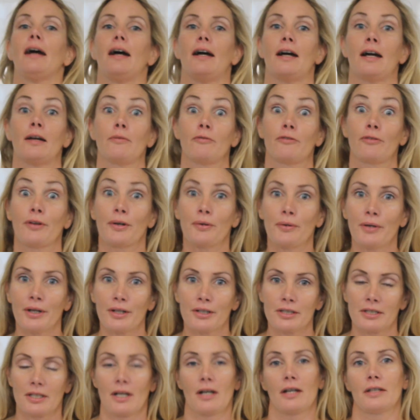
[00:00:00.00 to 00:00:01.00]
I'm very
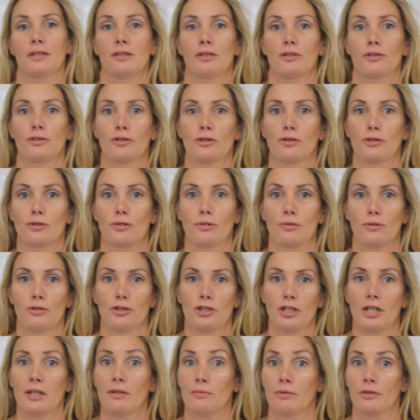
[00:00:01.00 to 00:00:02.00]
excited to
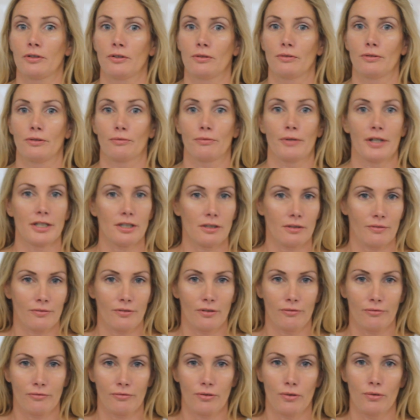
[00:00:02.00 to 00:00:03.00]
share with you the rest of
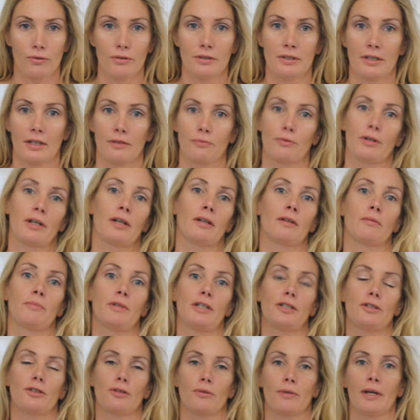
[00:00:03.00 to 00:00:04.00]
the food that we're going to
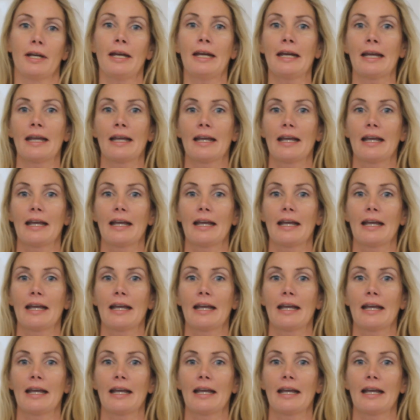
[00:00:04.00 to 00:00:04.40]
be doing.